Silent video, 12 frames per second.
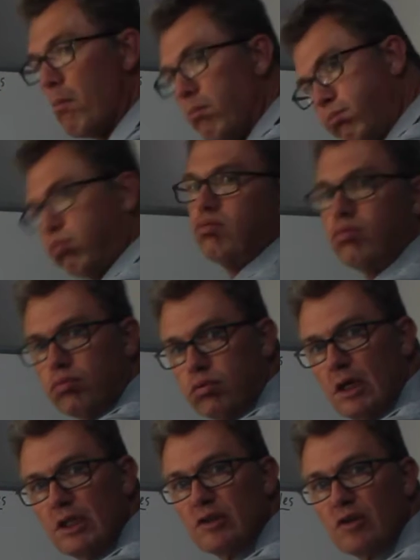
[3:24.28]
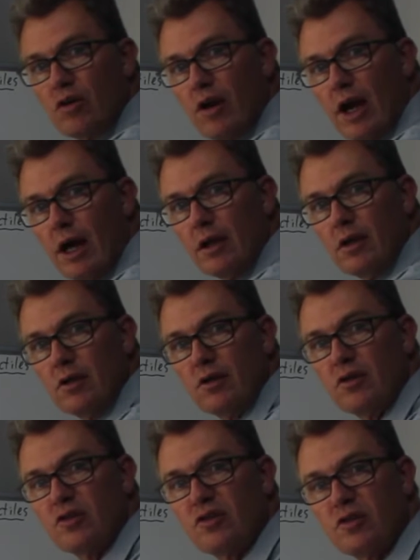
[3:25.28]
hits the ground,
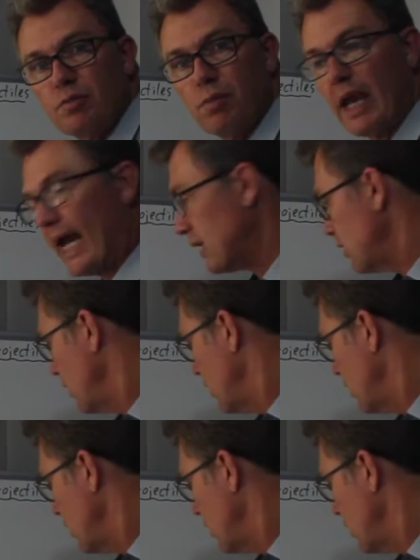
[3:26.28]
splat.